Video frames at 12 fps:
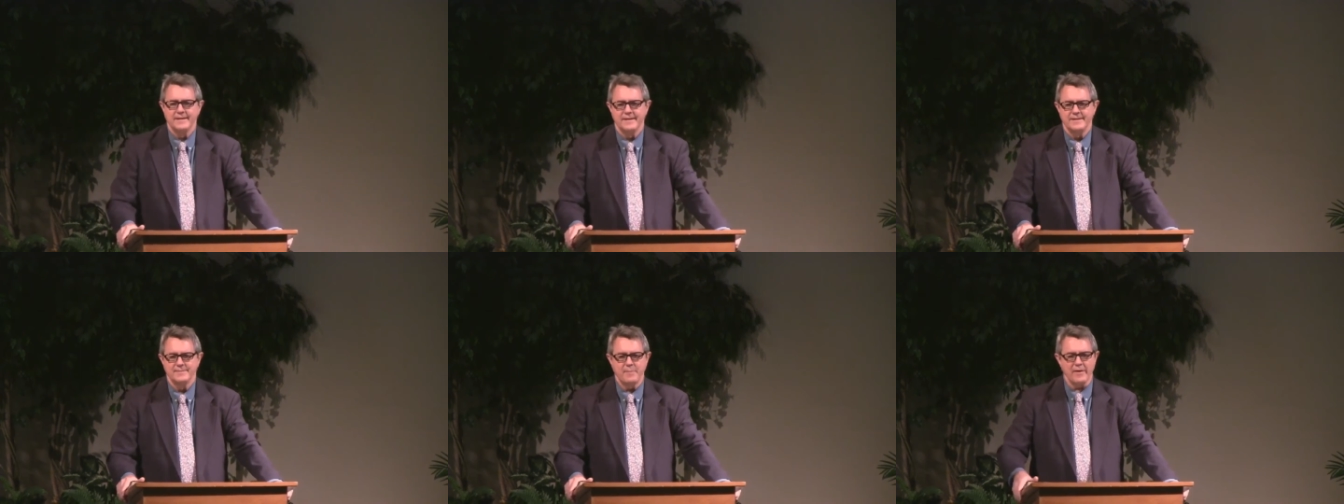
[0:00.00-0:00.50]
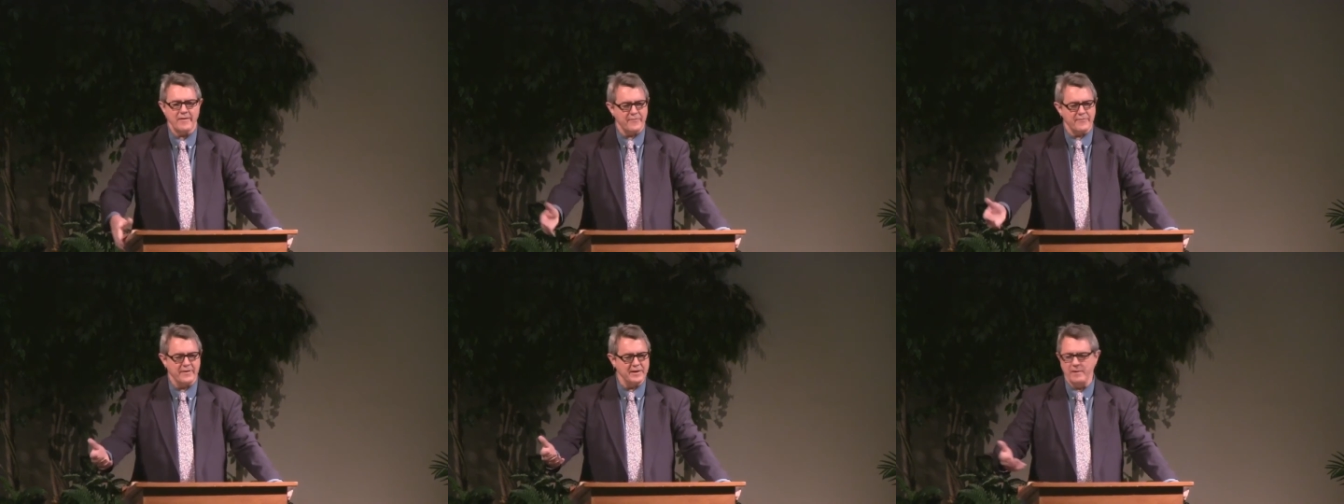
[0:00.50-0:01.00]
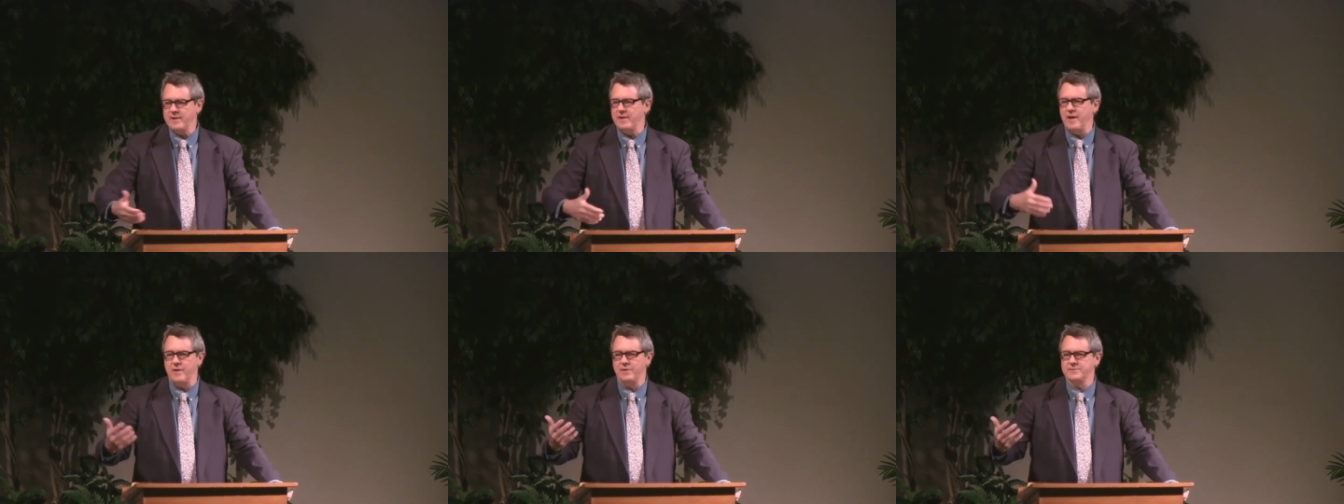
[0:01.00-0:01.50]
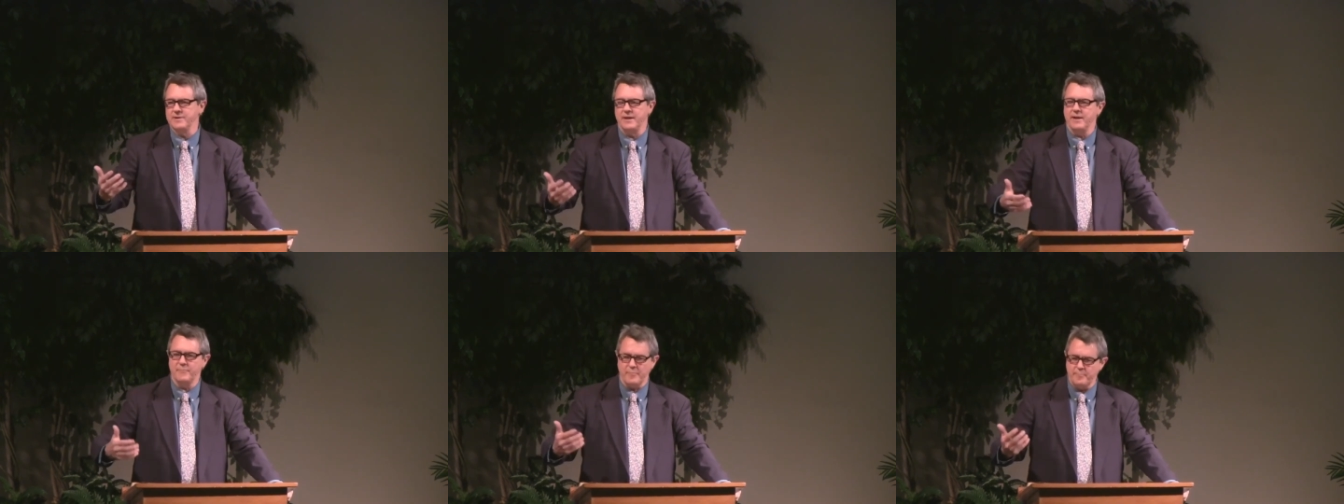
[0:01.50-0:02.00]
It's part of our fundamental laws, isn't
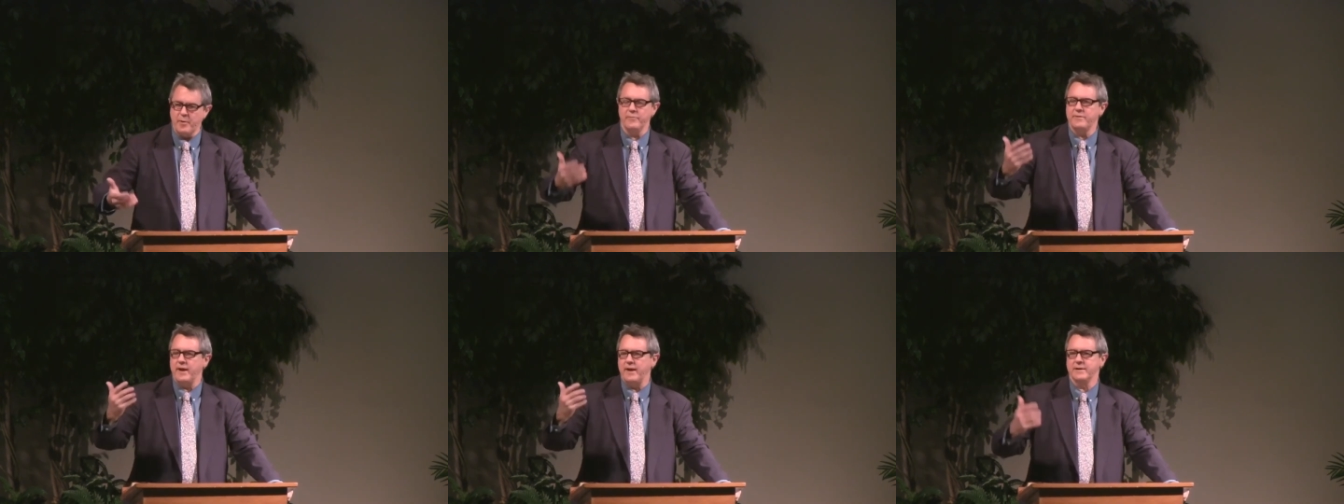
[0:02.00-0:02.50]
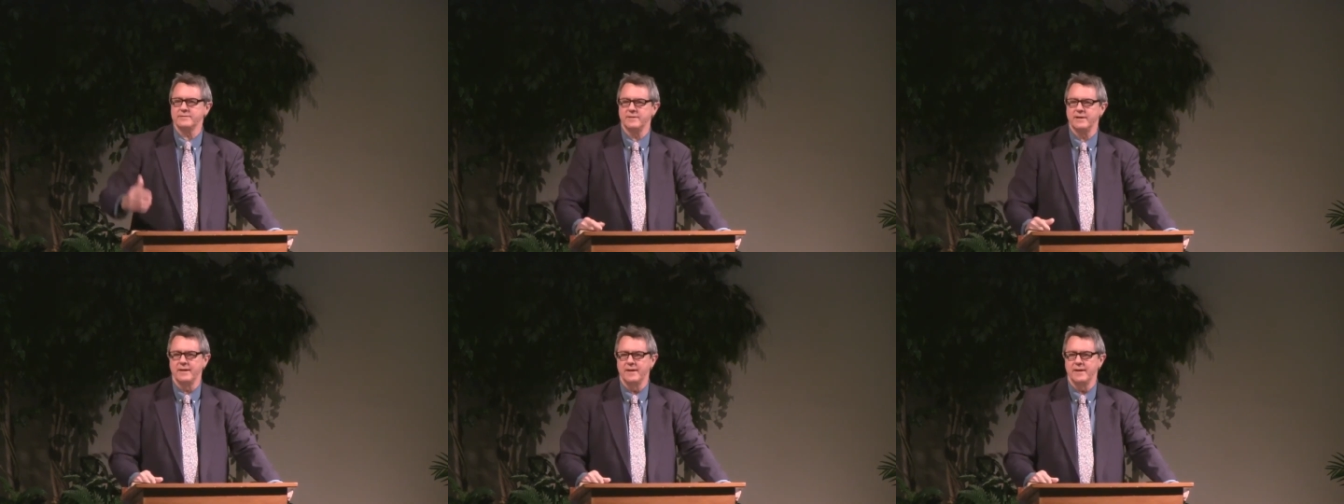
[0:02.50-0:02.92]
it? Protest.